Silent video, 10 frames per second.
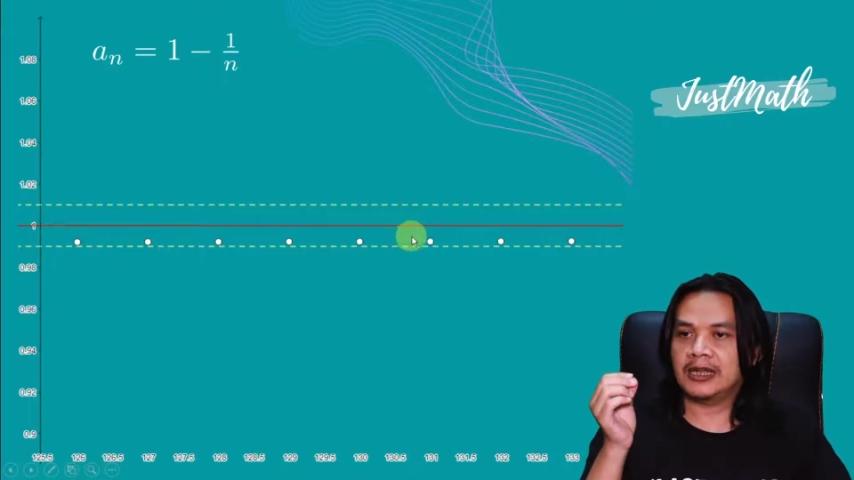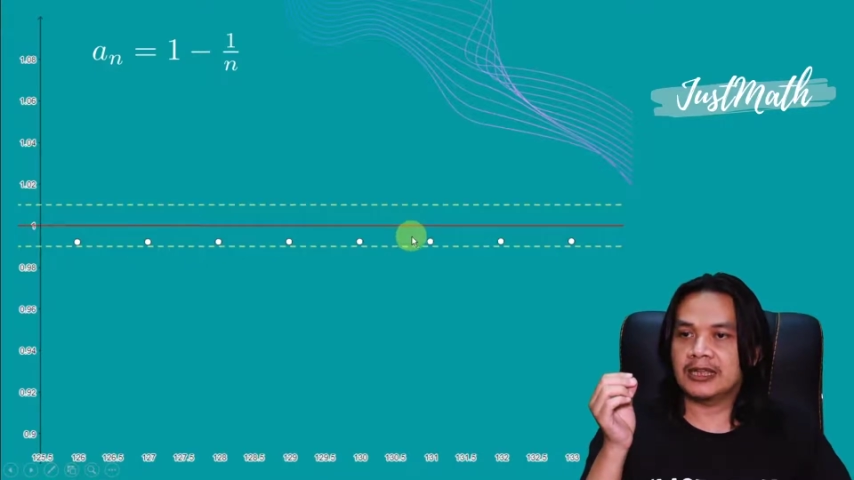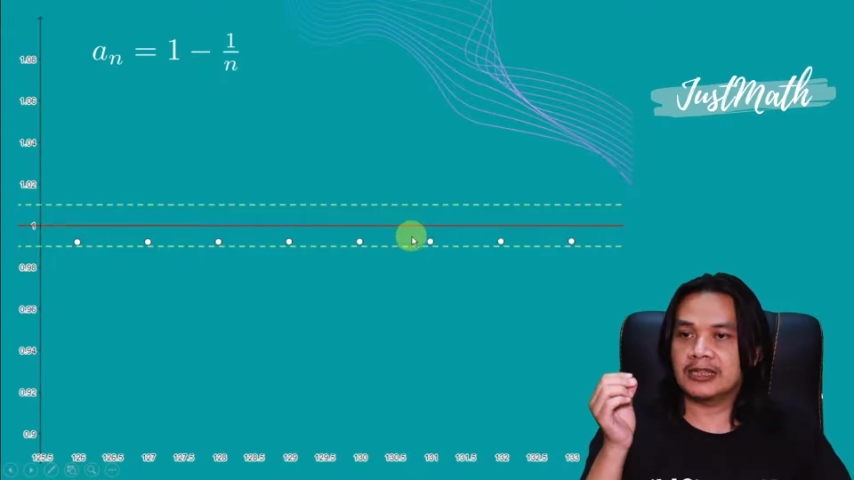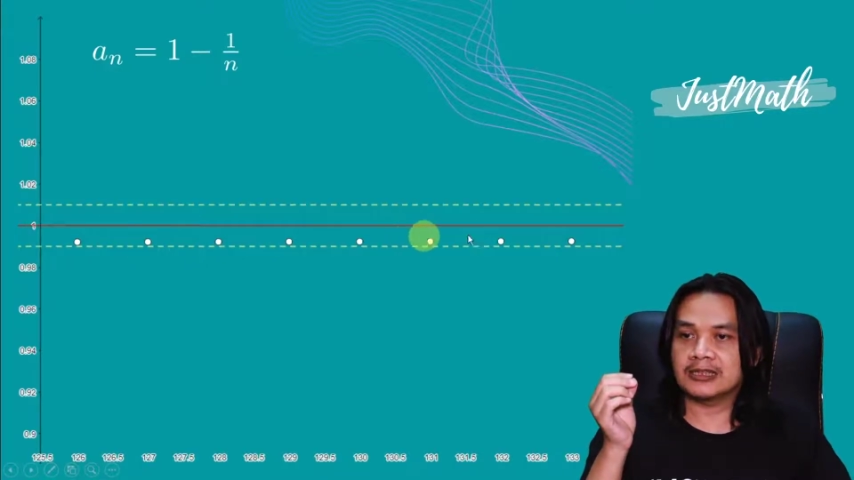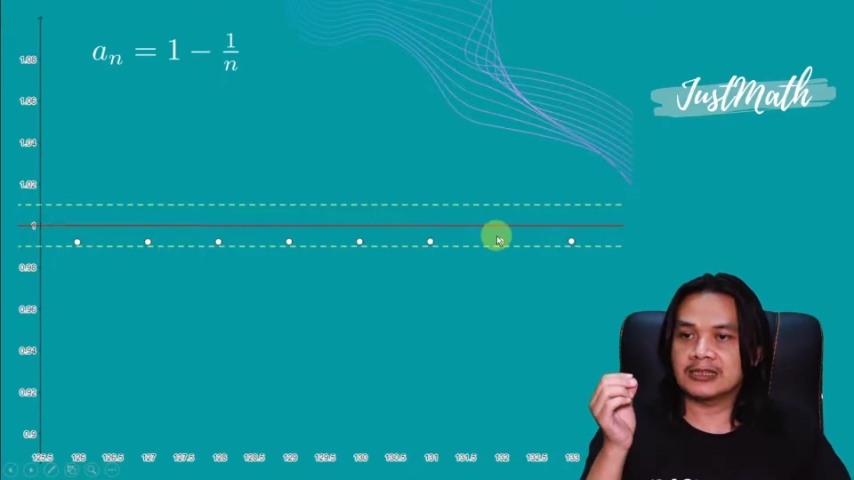
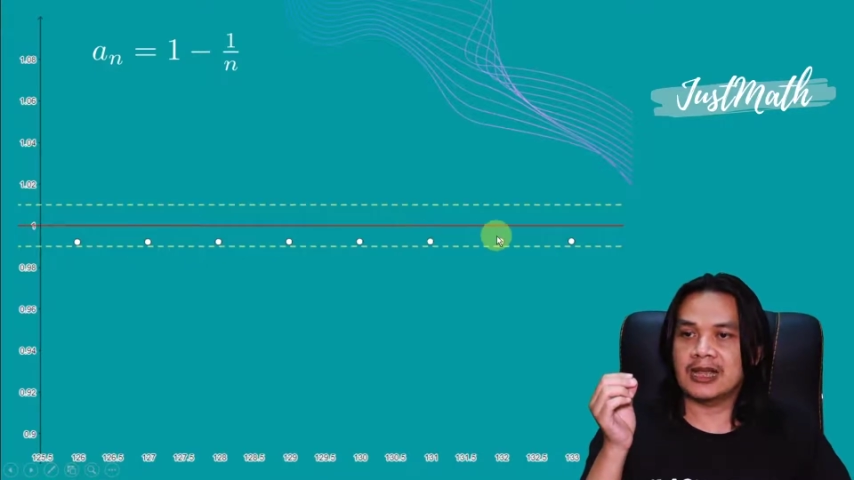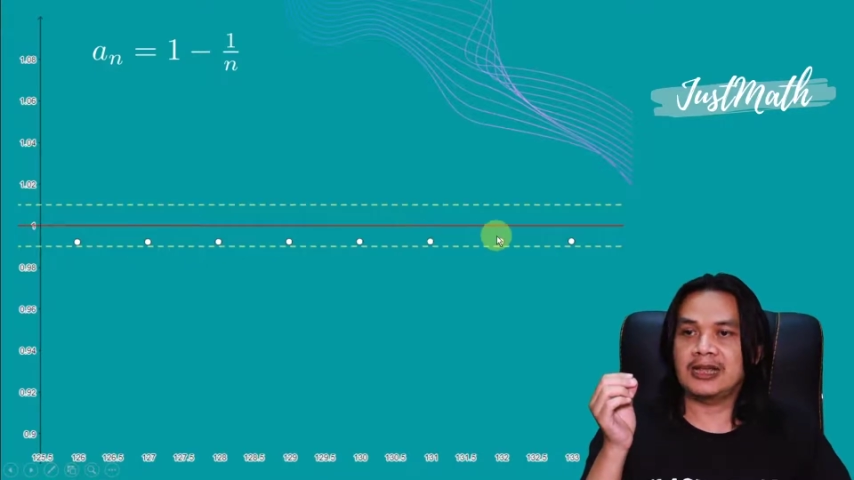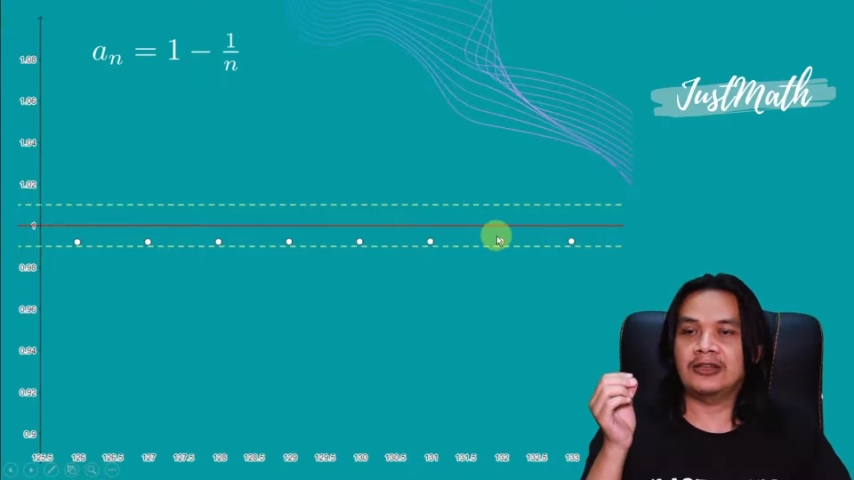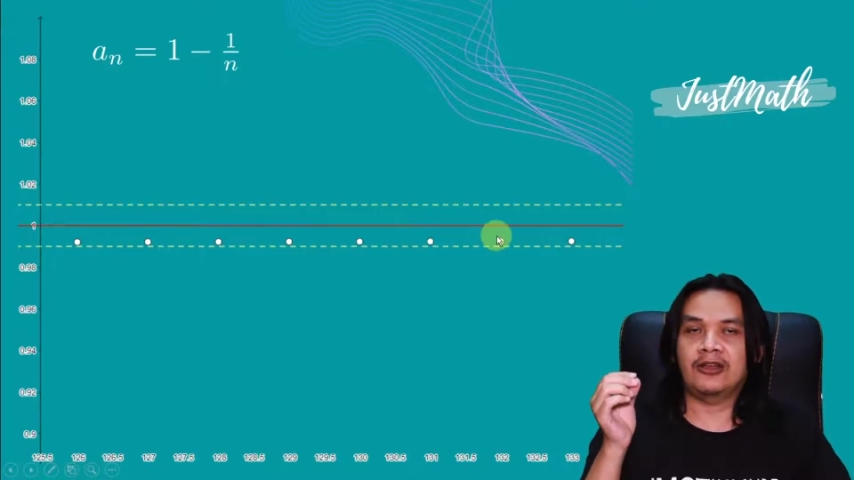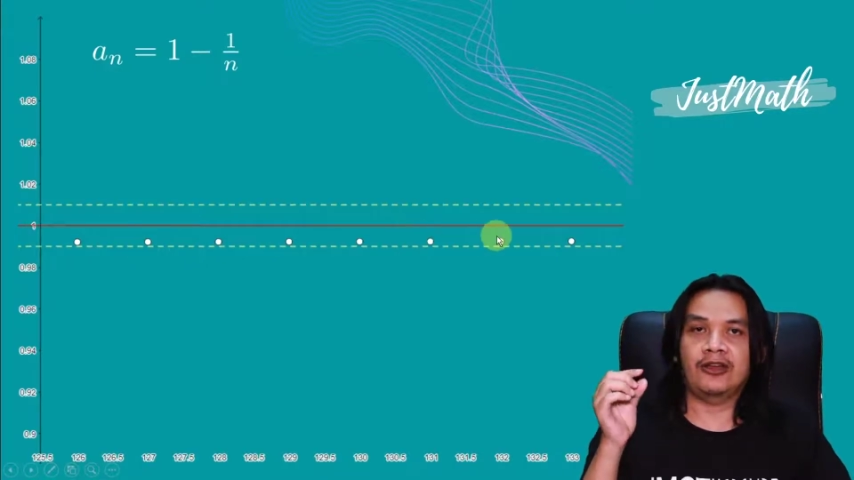
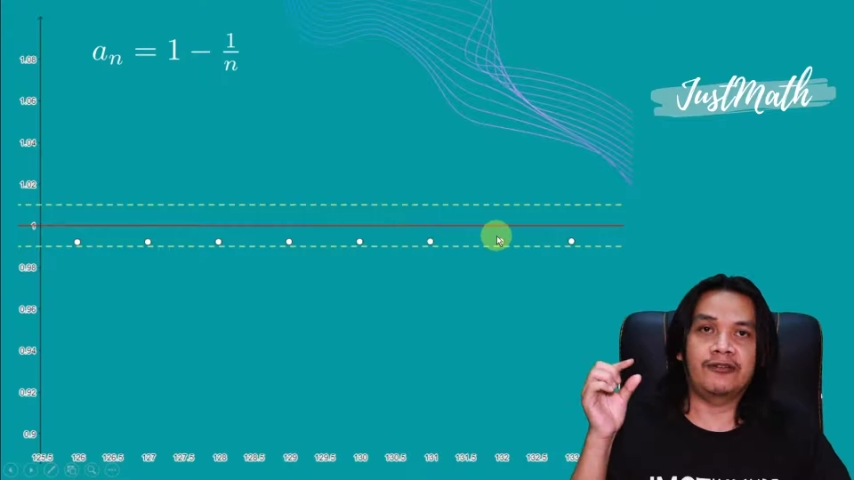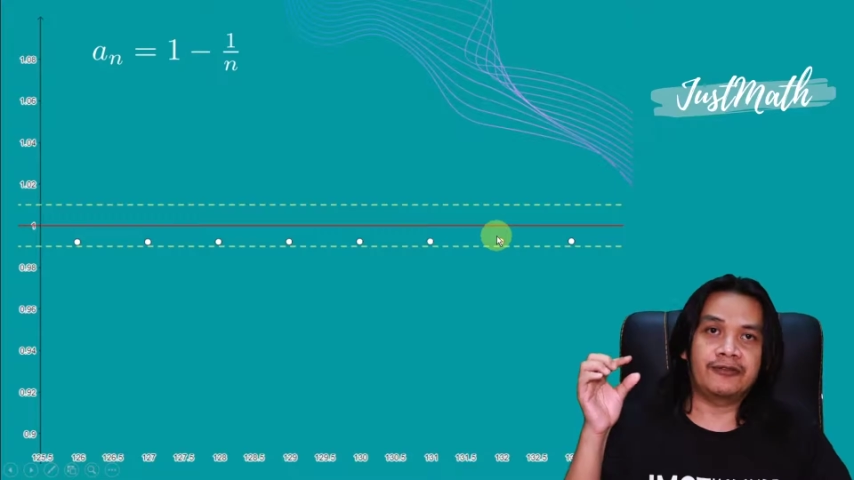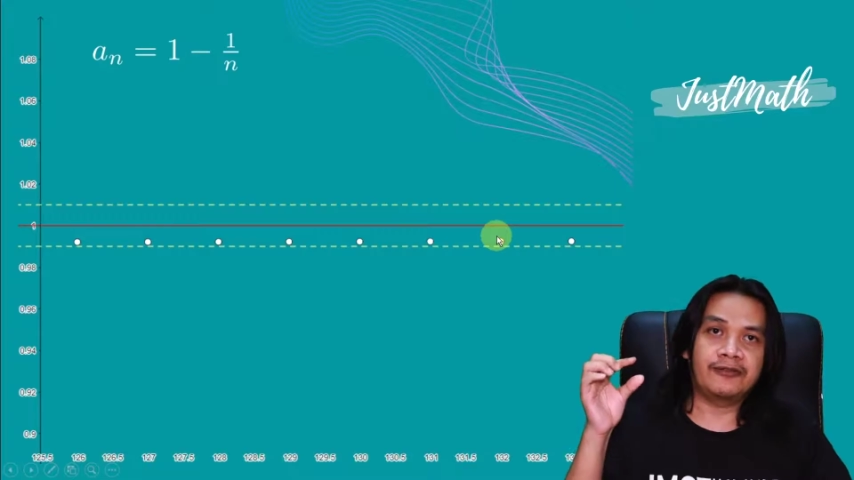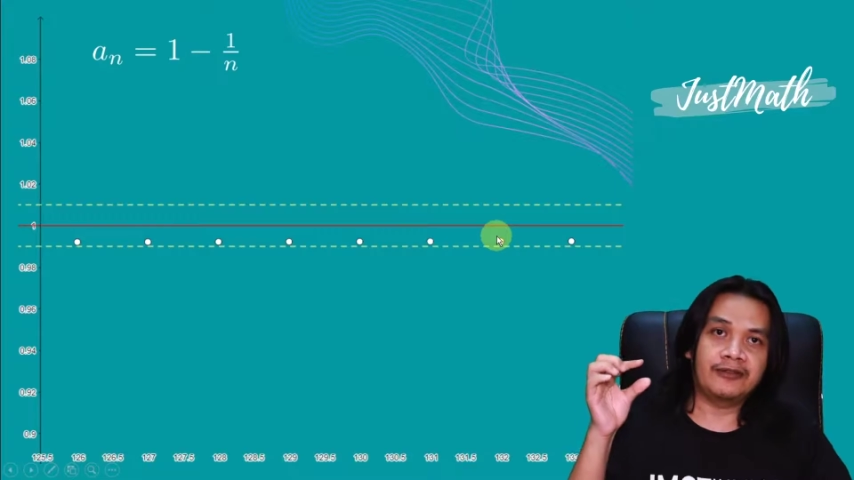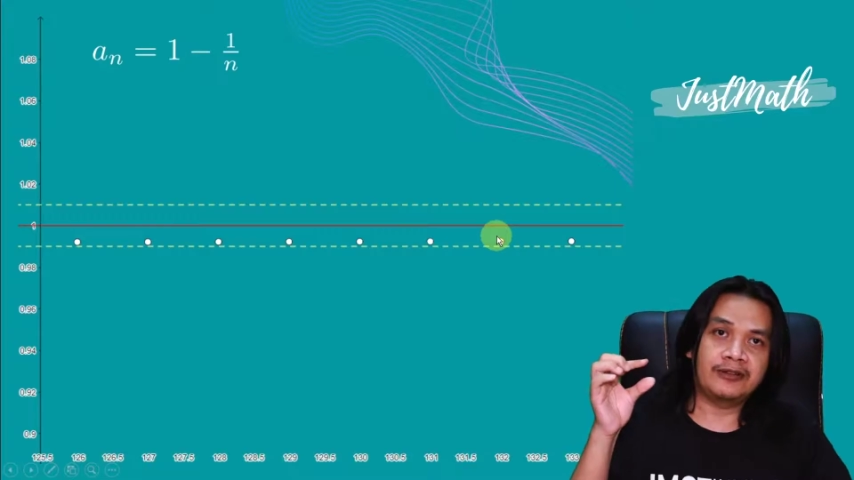inside
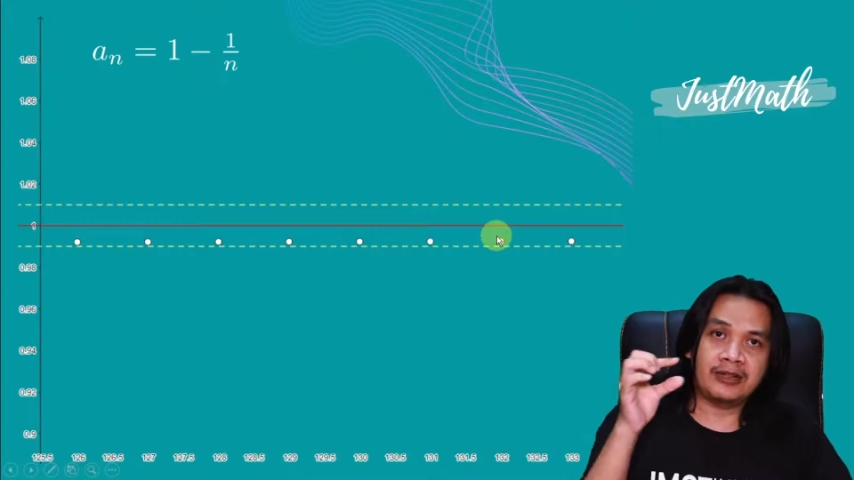of